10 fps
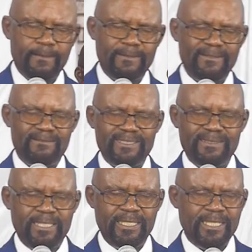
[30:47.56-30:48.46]

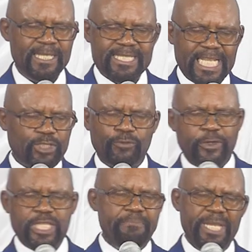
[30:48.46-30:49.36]
Uh, settle
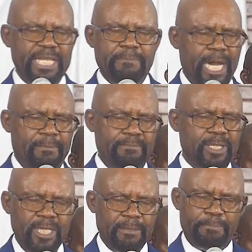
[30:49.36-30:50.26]
for the minimum
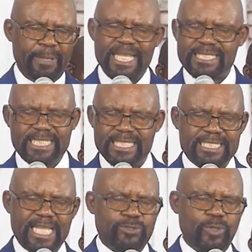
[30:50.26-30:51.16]

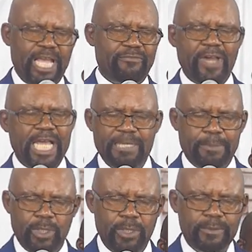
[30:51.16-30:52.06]
blessings that were
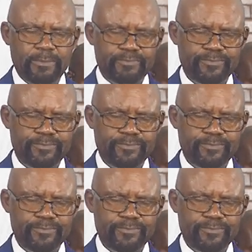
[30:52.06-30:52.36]
available.